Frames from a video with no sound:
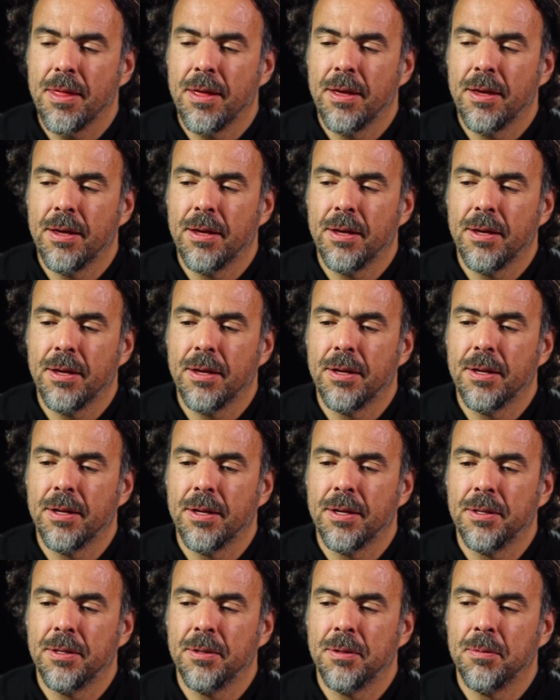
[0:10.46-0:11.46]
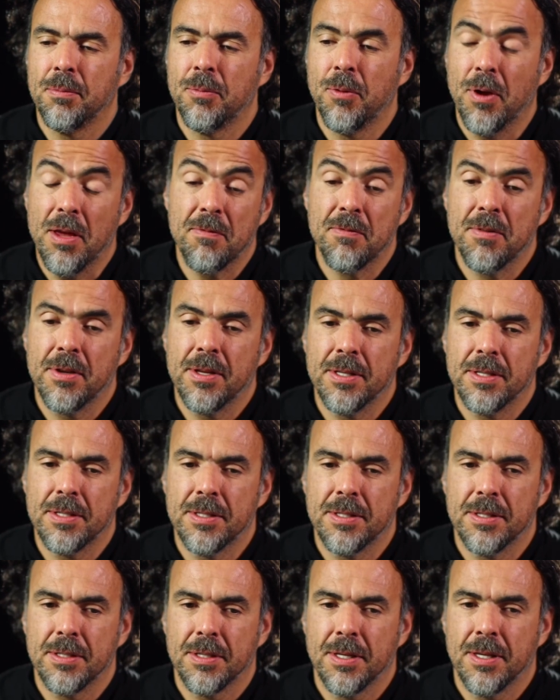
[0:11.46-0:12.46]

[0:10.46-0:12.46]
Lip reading: the braveness